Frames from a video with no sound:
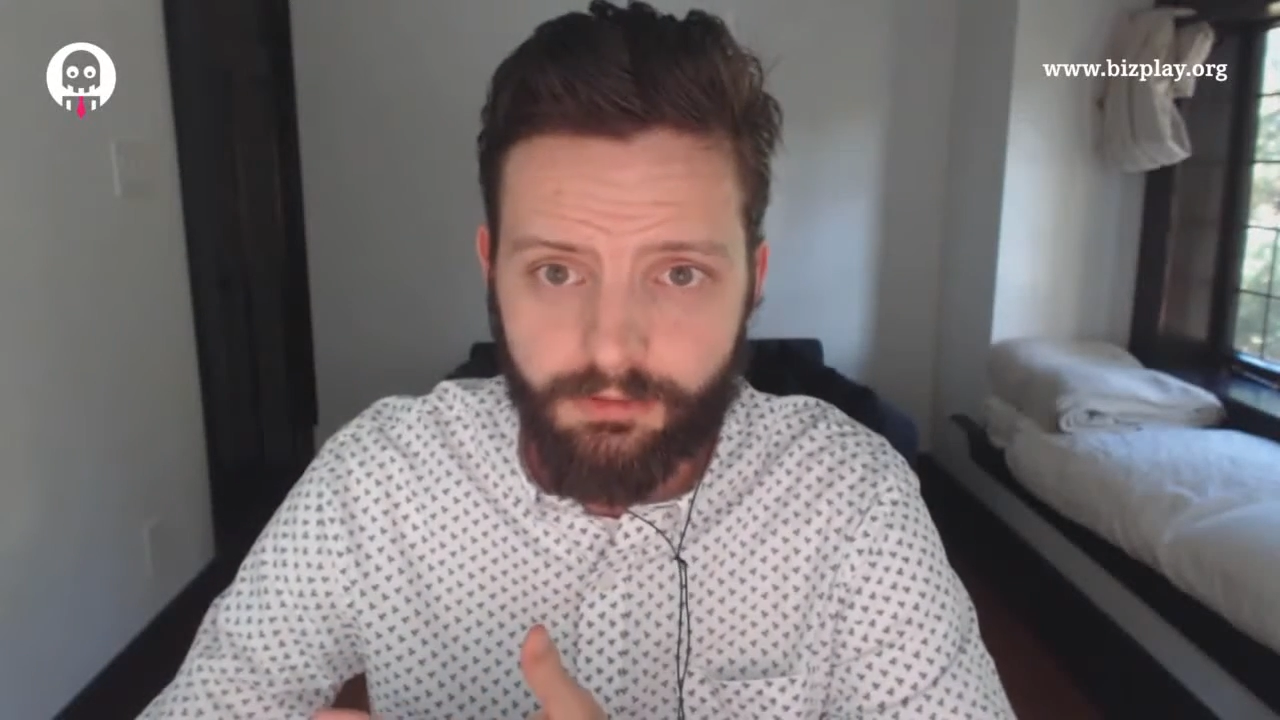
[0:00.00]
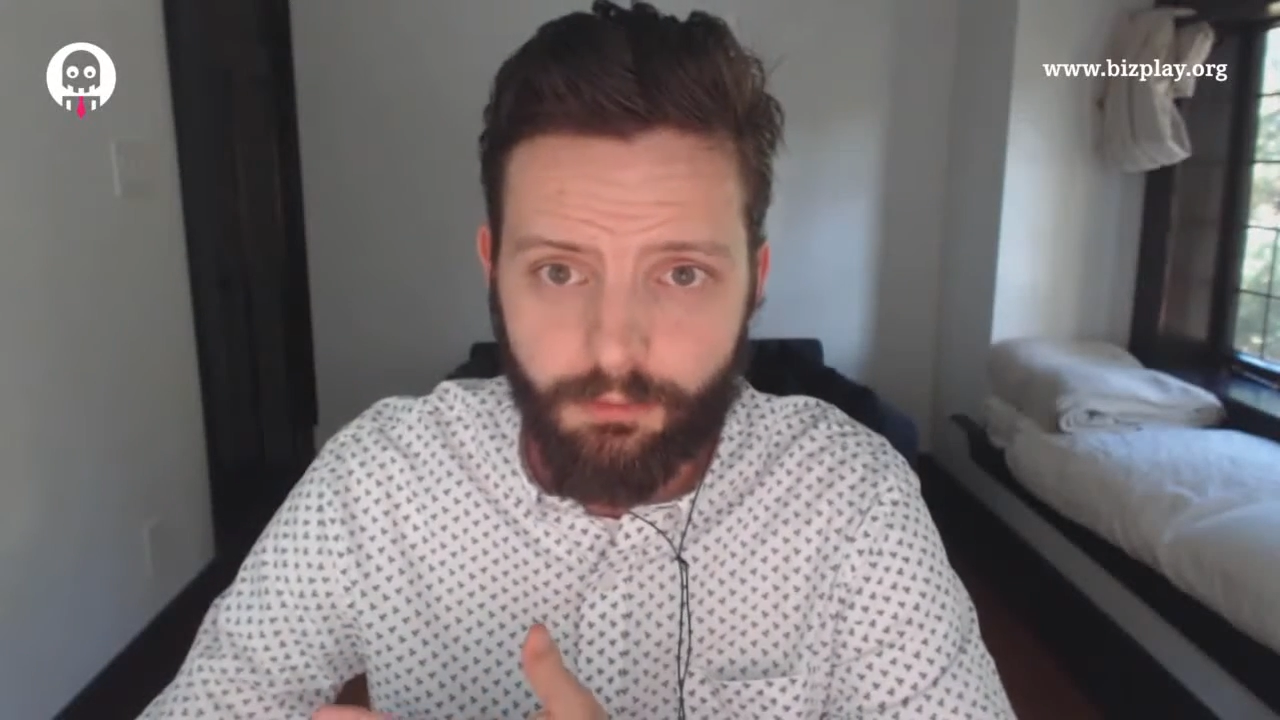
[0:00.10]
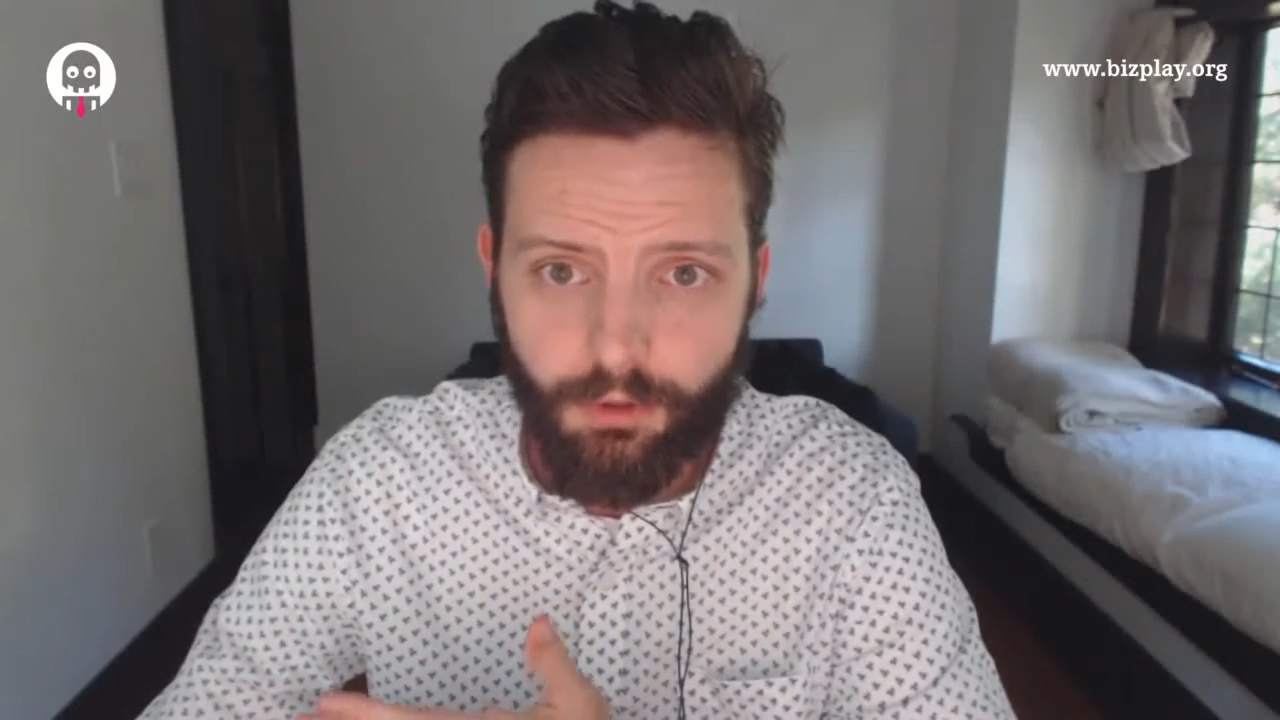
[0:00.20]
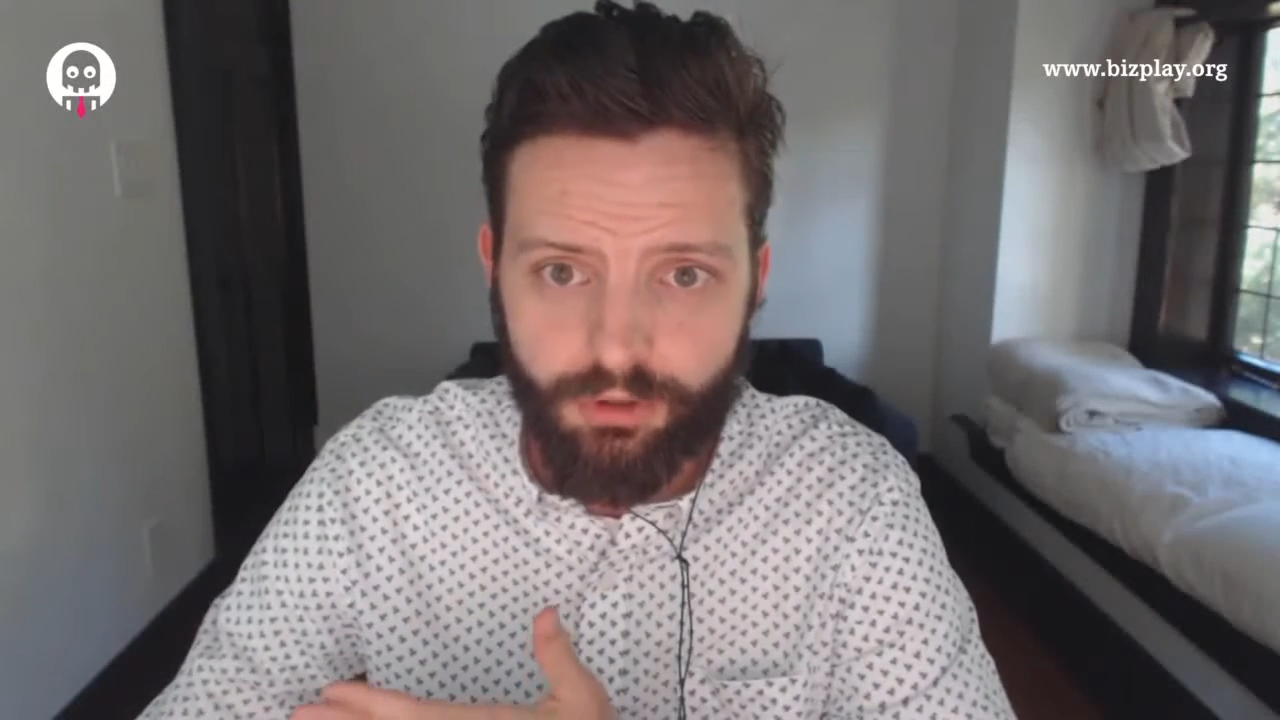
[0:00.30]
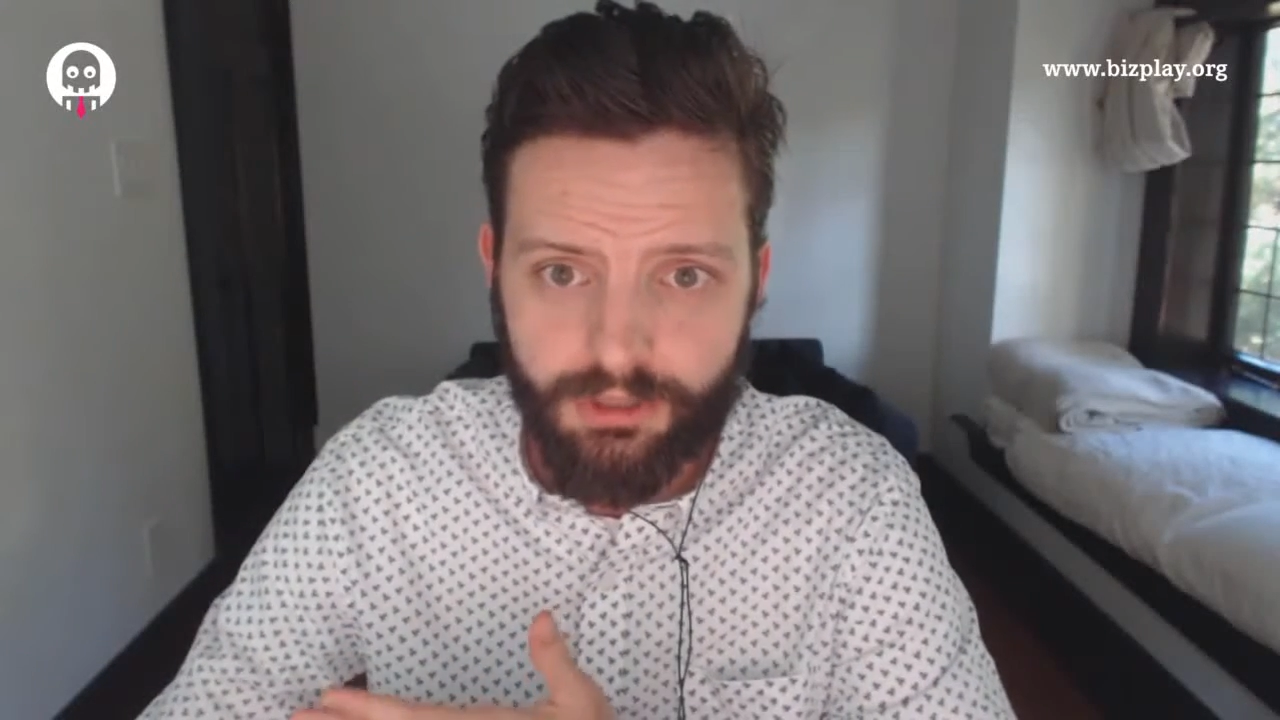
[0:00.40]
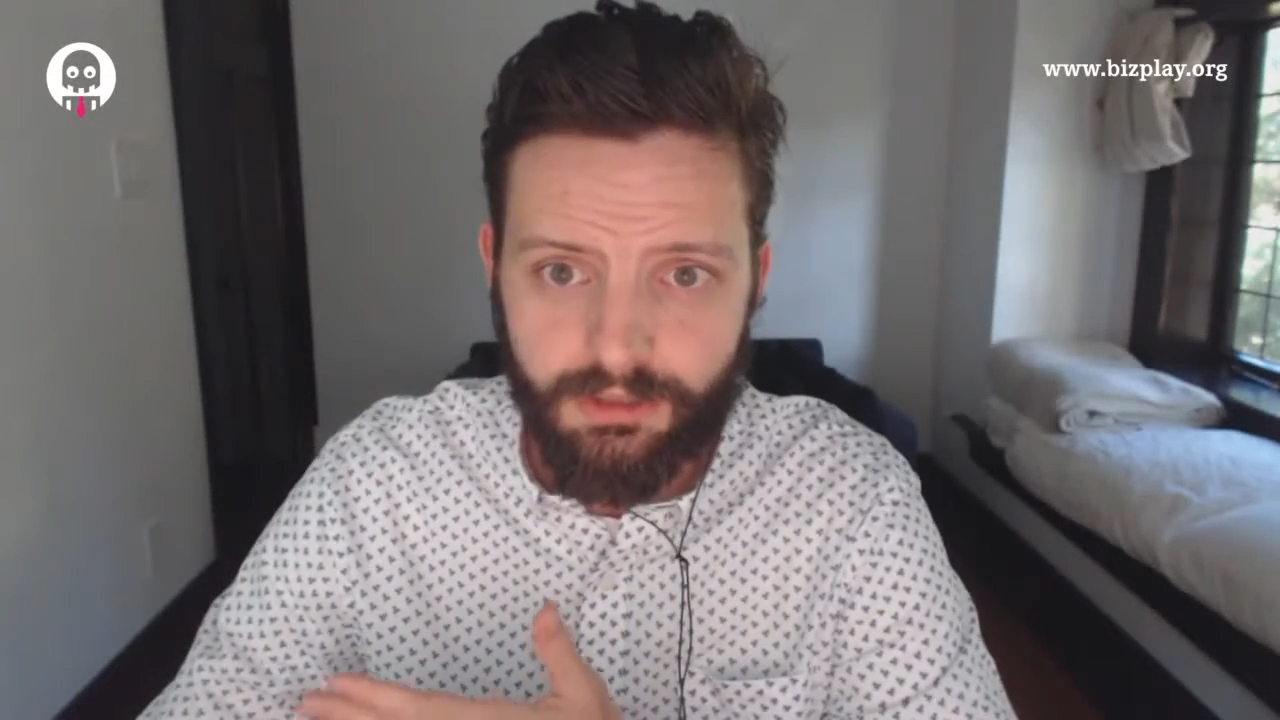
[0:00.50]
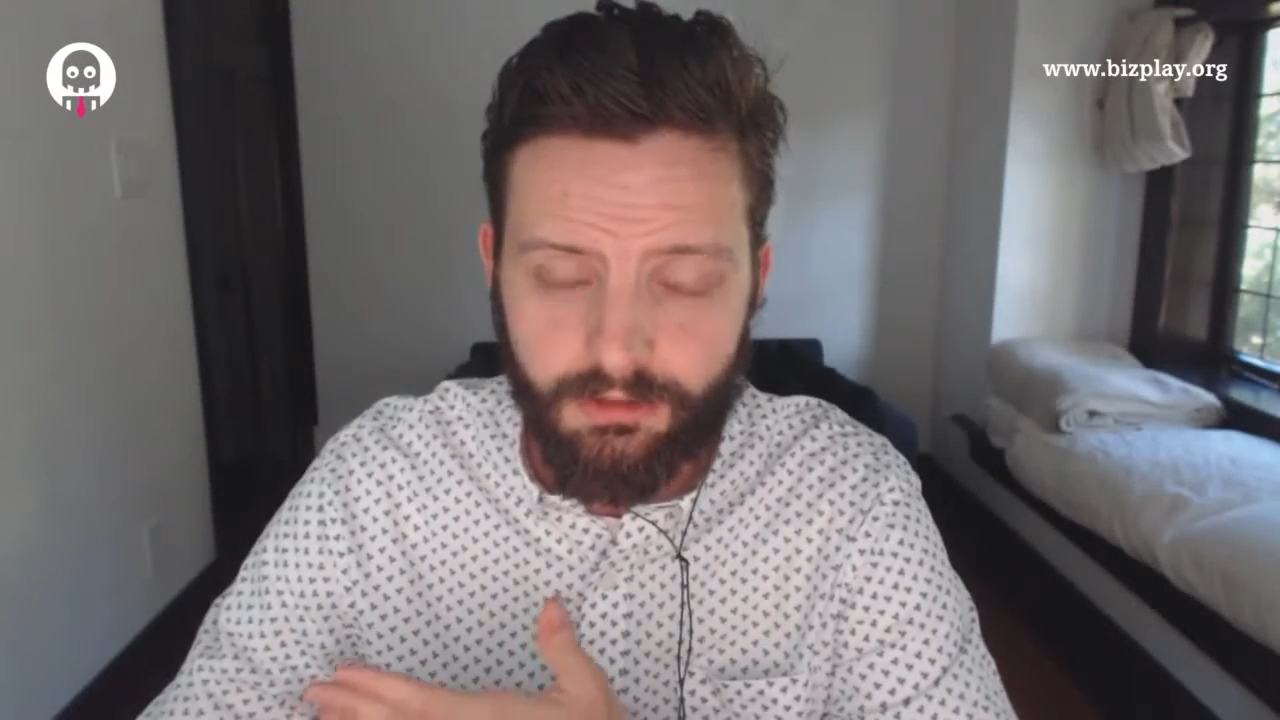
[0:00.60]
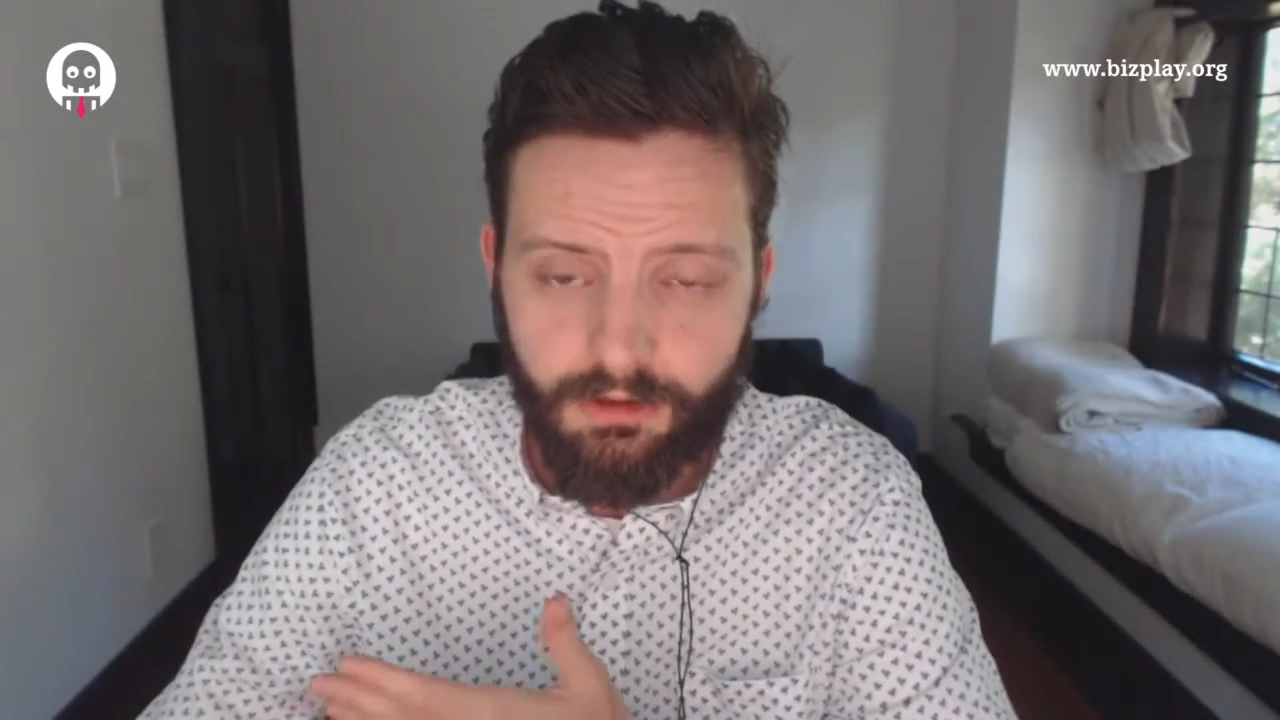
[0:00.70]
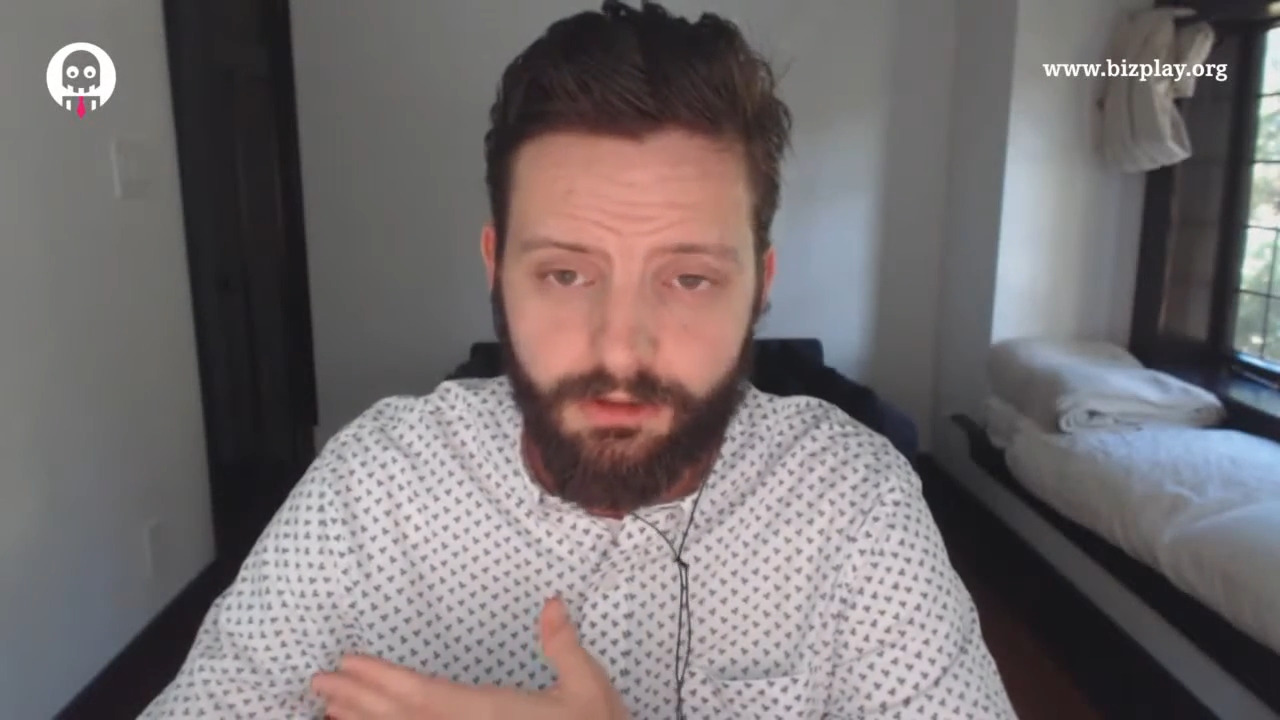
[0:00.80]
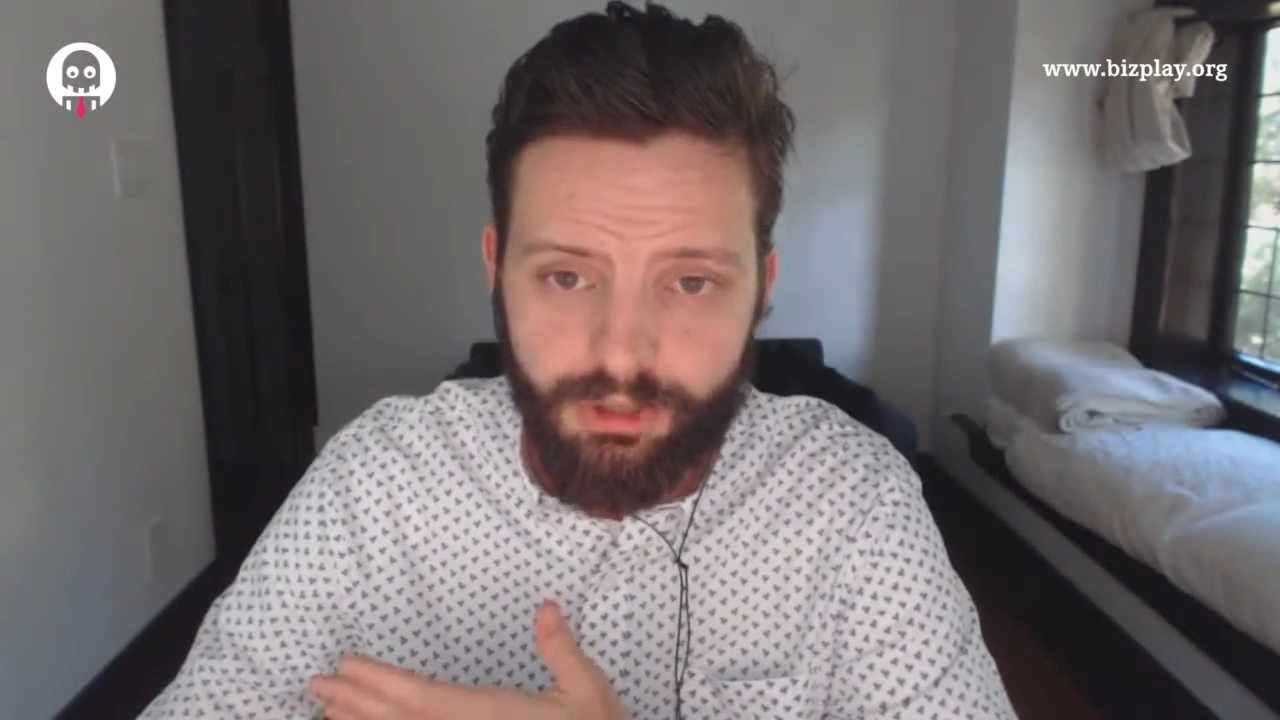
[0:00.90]
emerging
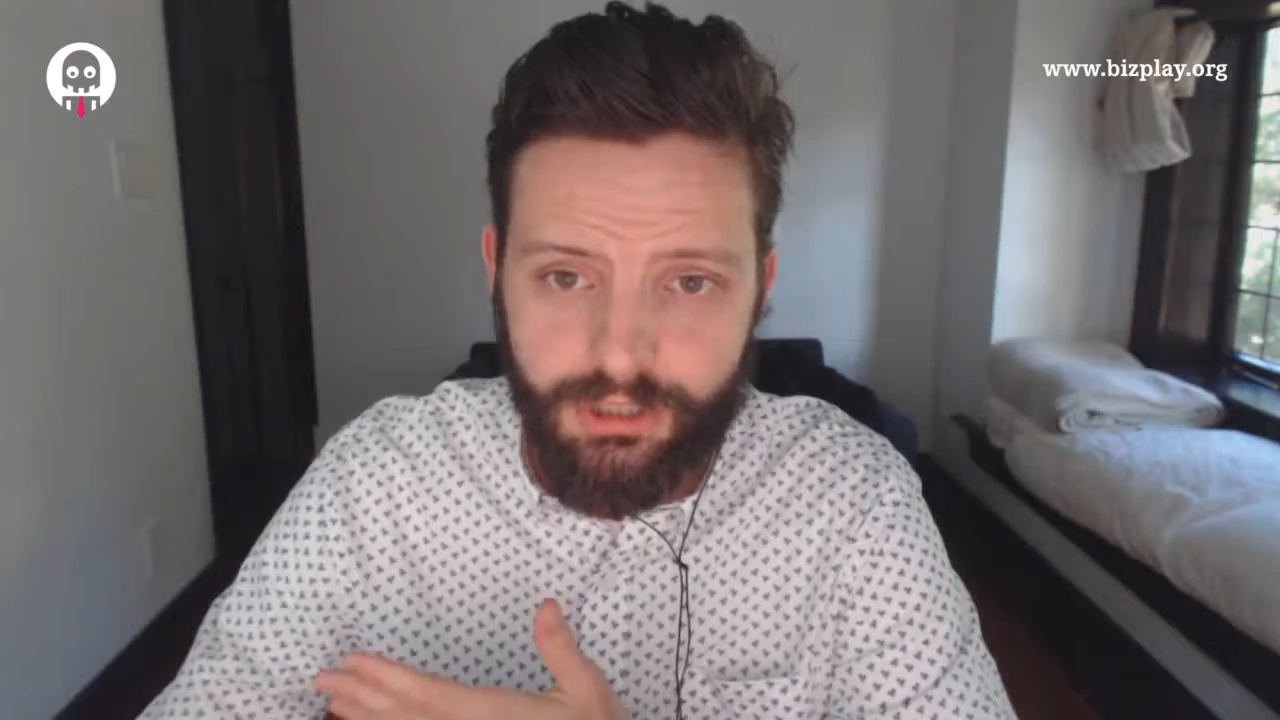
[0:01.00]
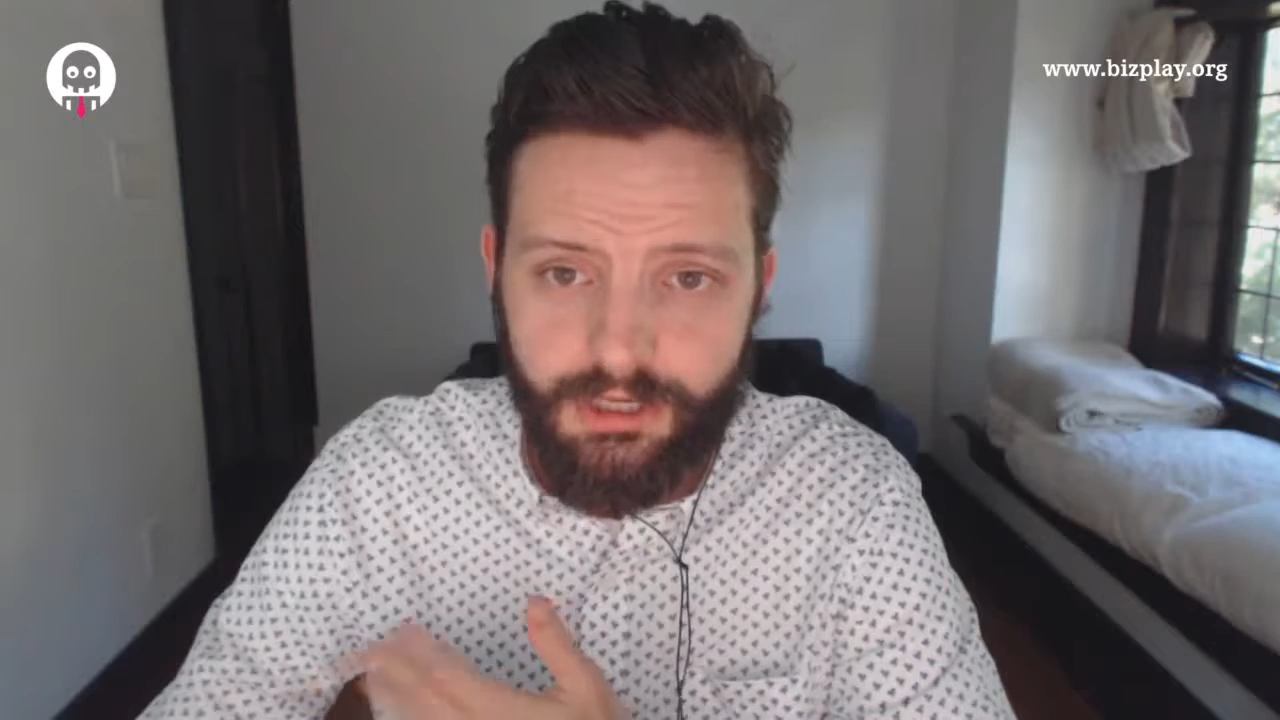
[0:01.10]
technology,